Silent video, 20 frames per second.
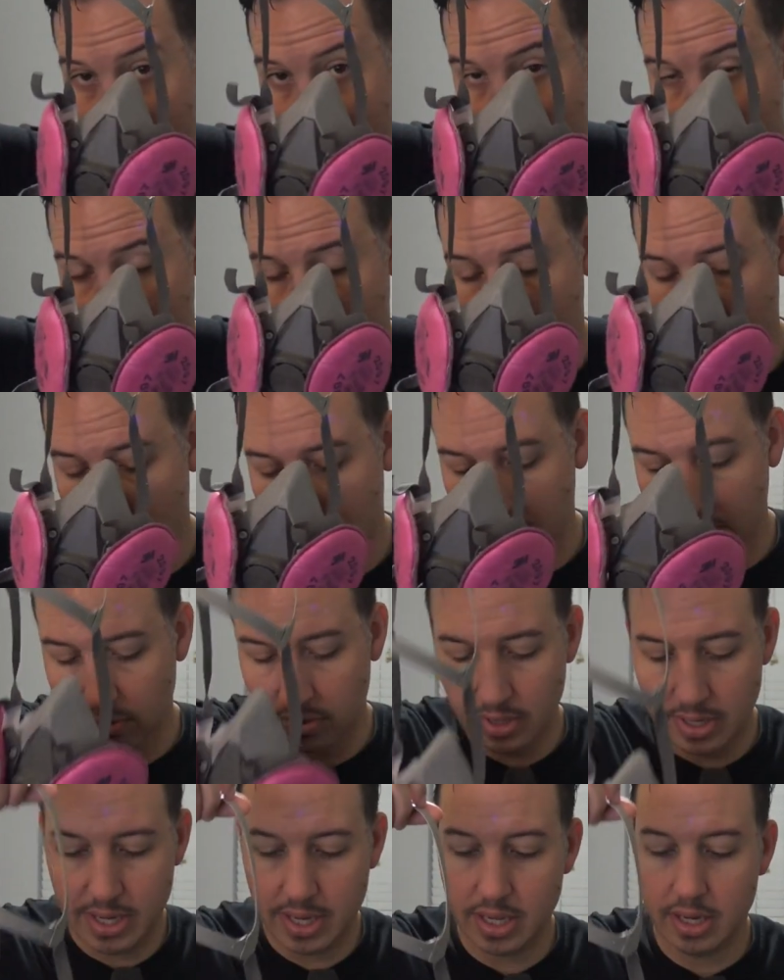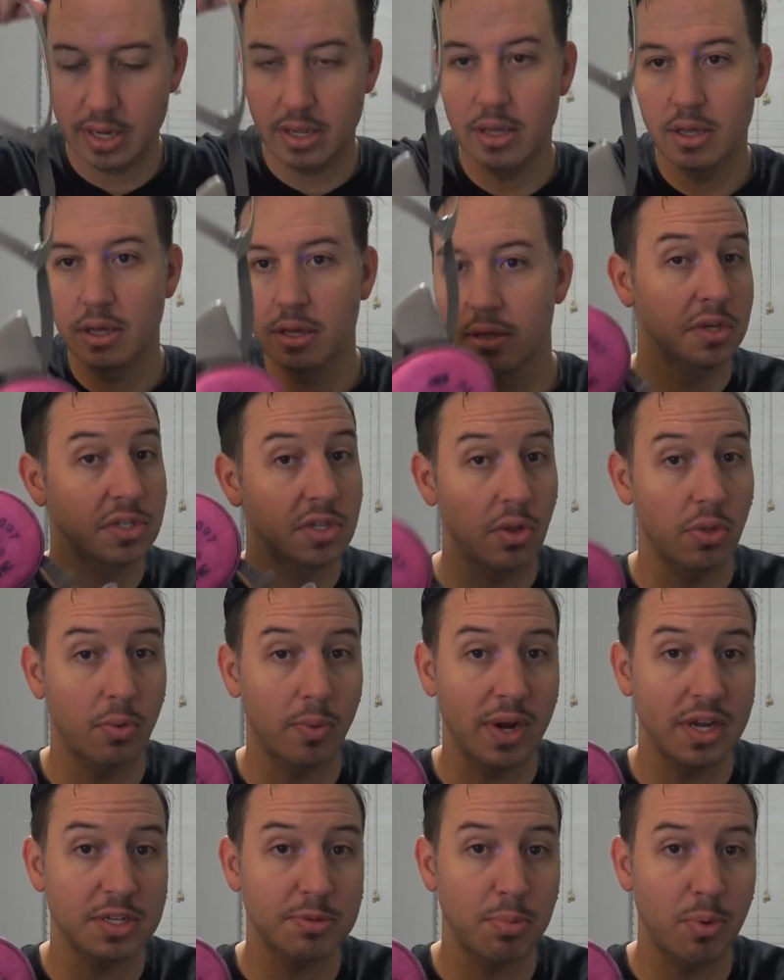Just goes on your head. So the
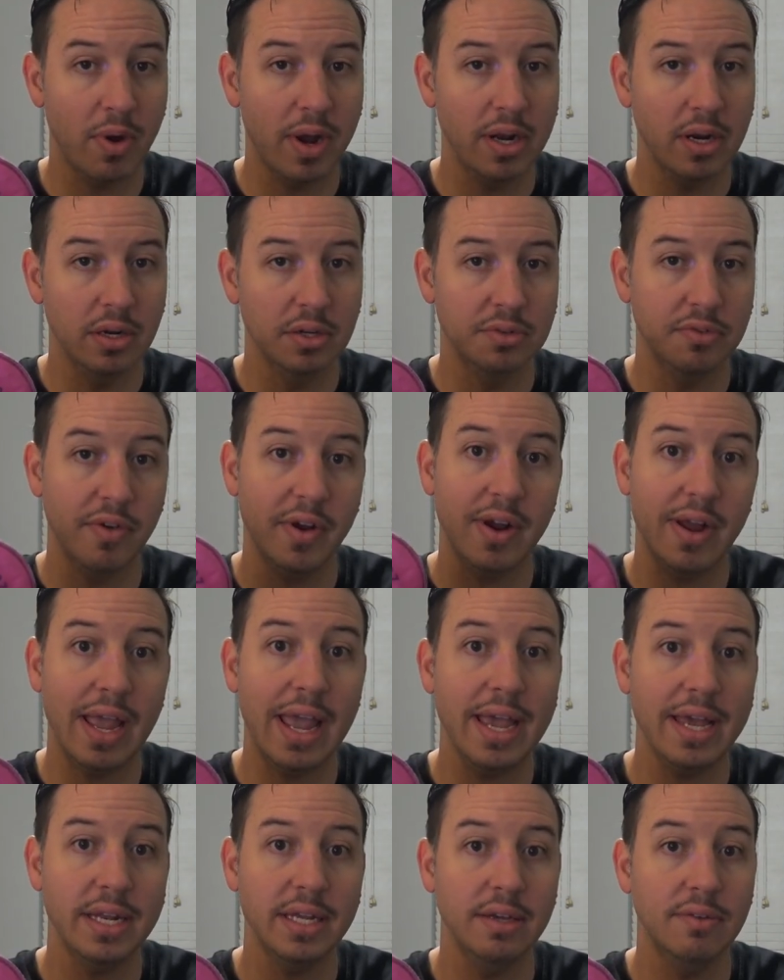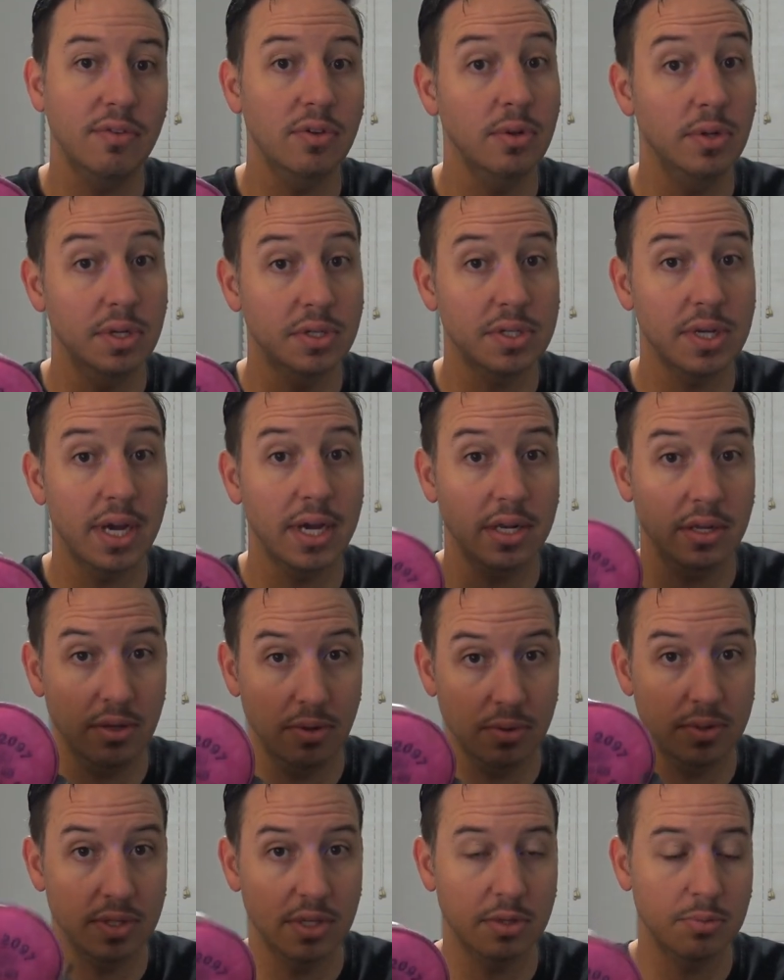respirator is very handy if you decide to
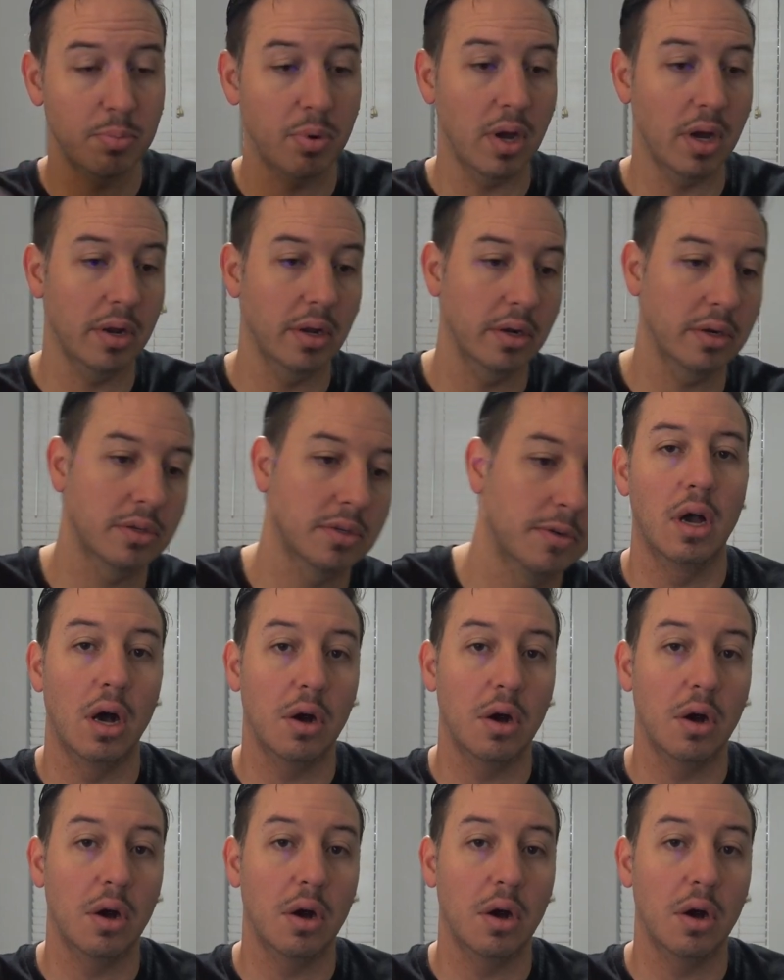use this product.